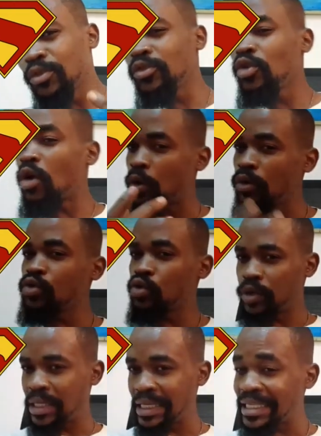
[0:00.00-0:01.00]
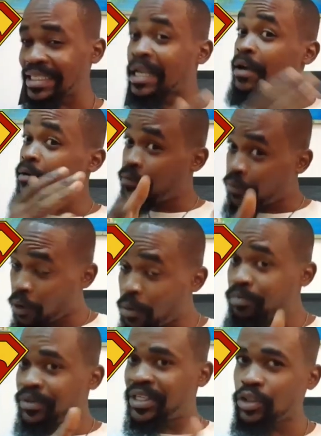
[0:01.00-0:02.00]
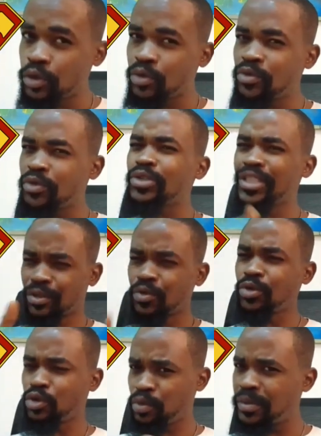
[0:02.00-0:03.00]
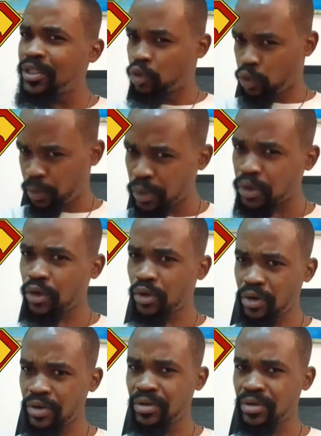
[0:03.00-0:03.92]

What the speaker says: you are going to release from this universe is going to be Supergirl.